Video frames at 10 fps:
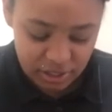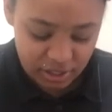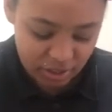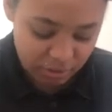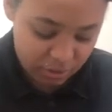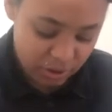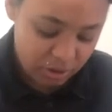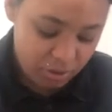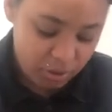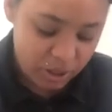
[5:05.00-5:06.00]
There we go.
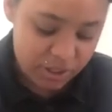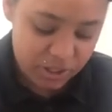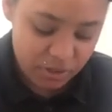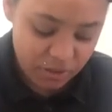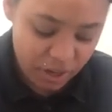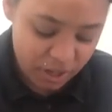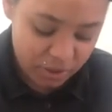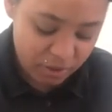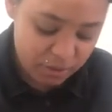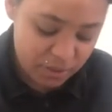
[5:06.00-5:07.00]
Once you've got
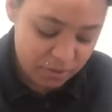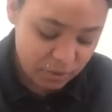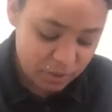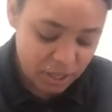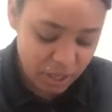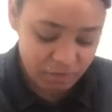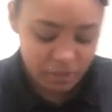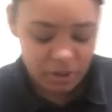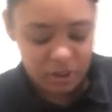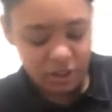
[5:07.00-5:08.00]
yours fully
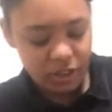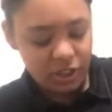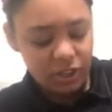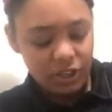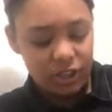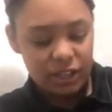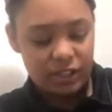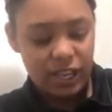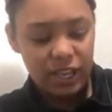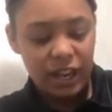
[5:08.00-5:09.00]
covered, and
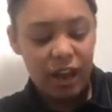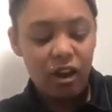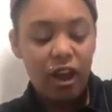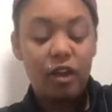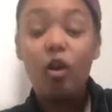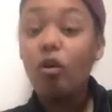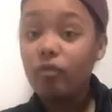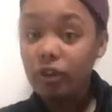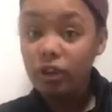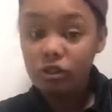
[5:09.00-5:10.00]
take it out and over
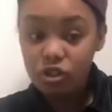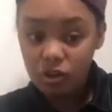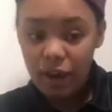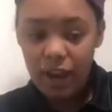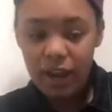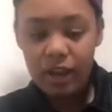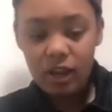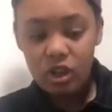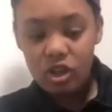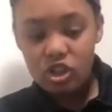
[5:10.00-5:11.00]
your tray,
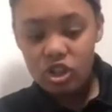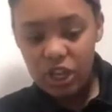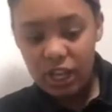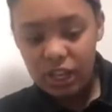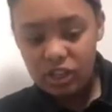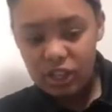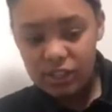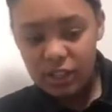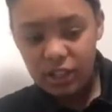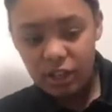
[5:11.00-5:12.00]
shake it just a
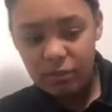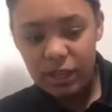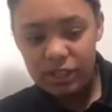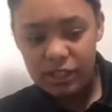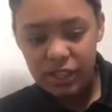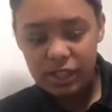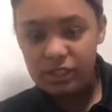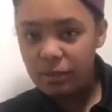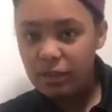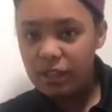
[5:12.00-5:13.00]
little bit to get some
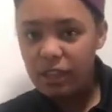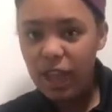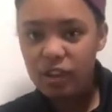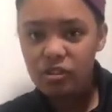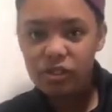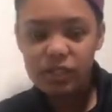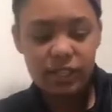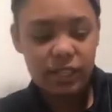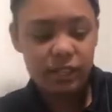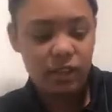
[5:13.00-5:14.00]
of the extra
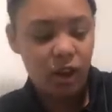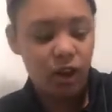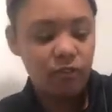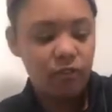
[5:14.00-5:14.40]
seeds off.